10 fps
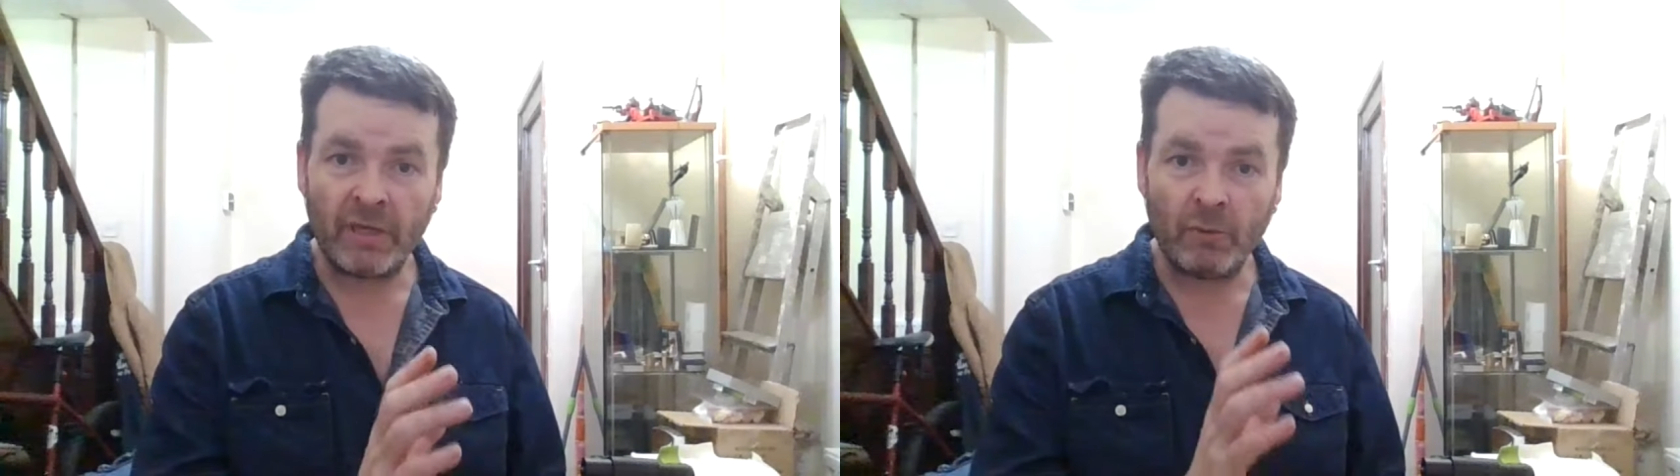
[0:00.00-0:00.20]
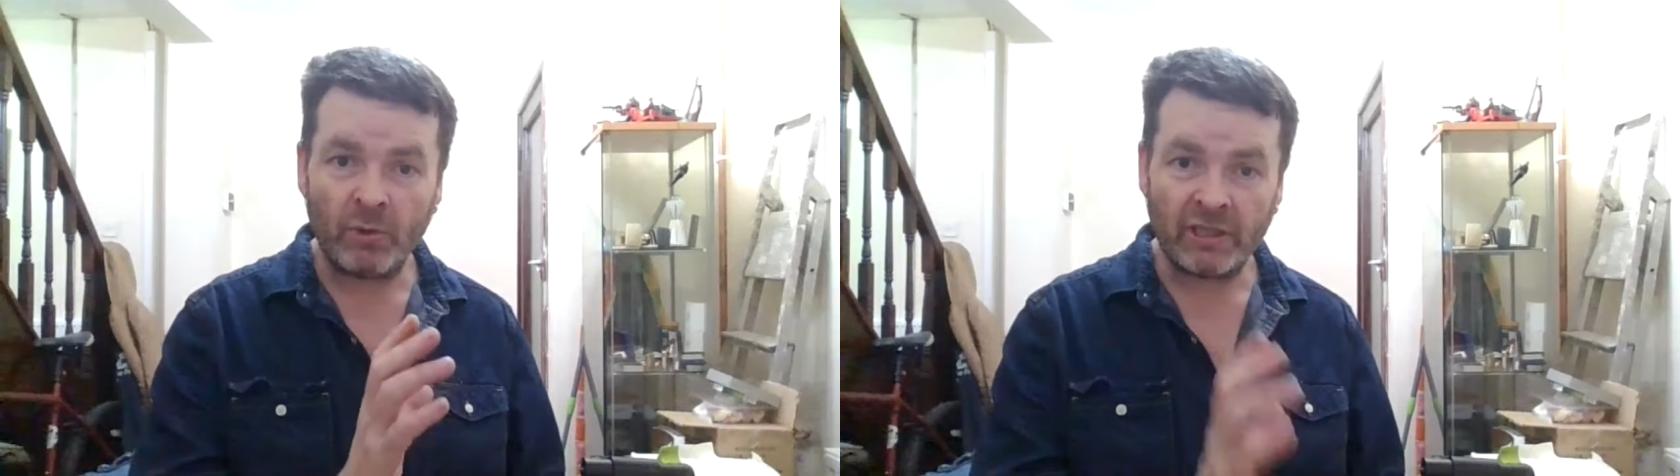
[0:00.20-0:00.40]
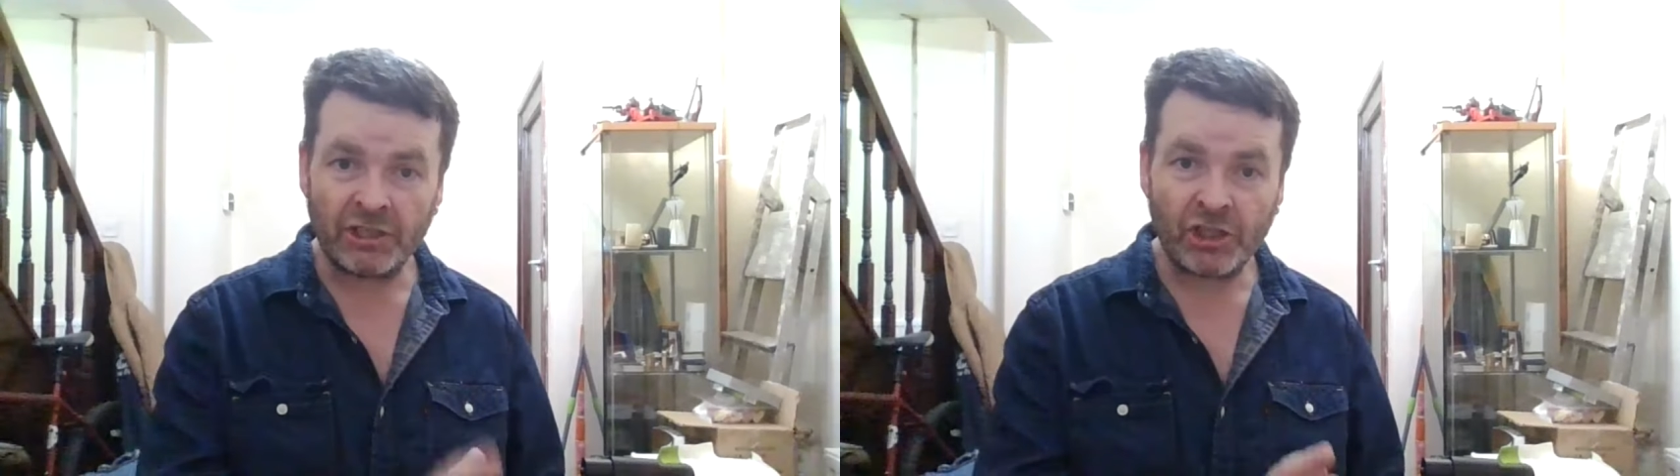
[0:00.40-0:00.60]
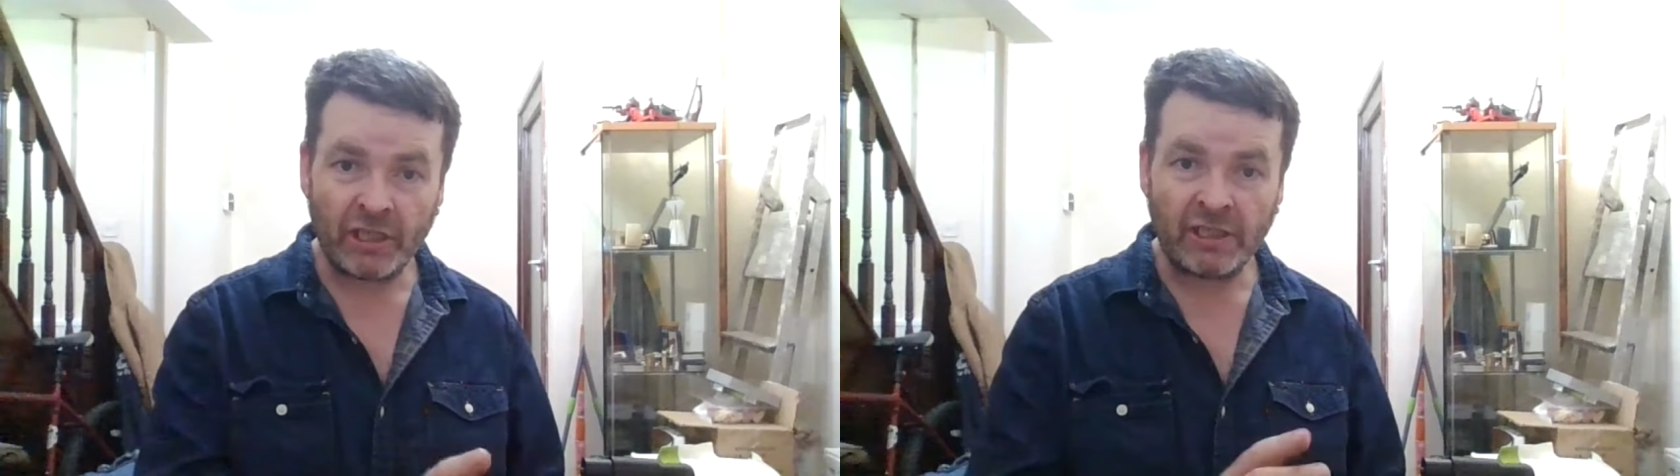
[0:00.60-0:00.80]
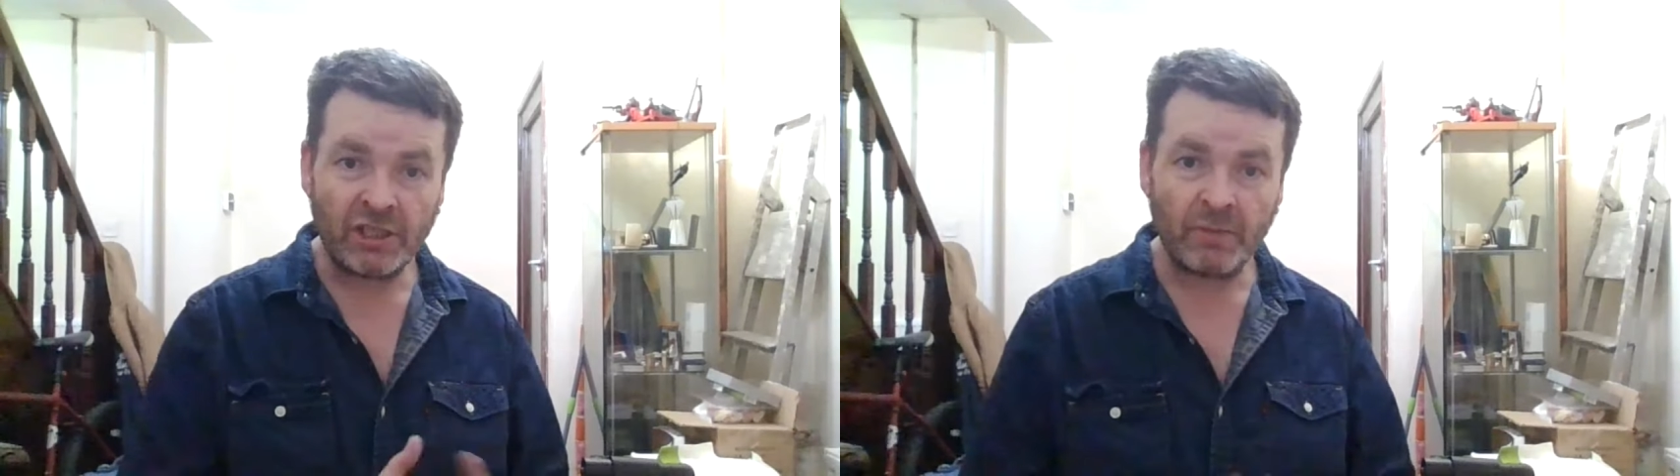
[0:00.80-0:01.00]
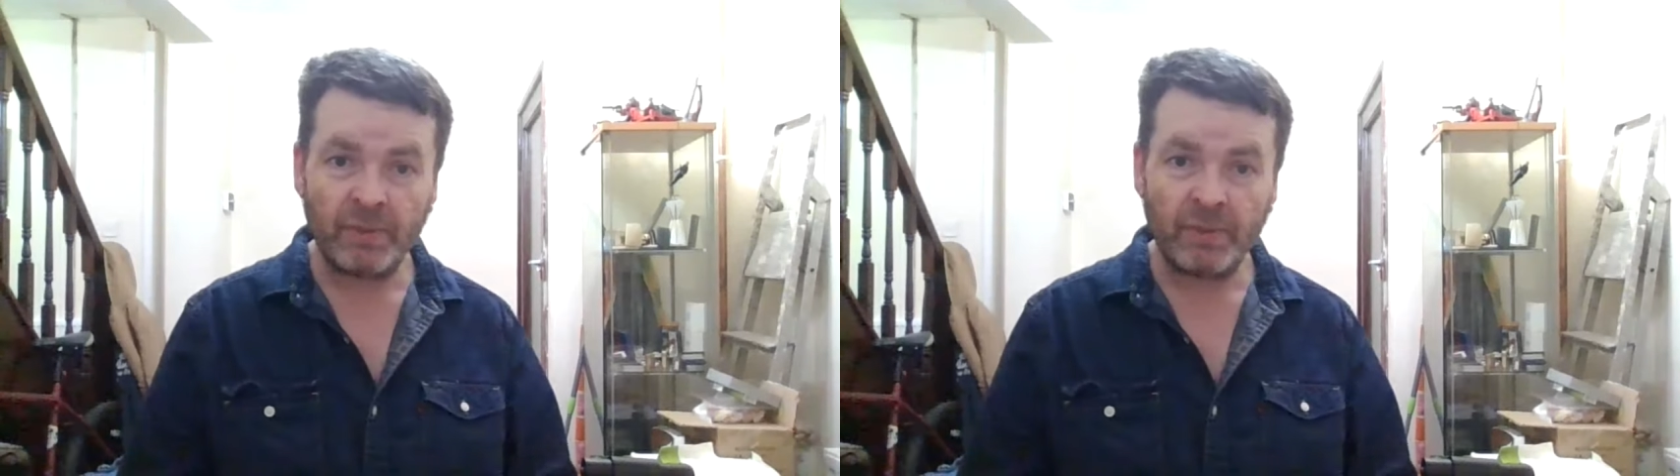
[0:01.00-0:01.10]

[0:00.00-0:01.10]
one of the Chinese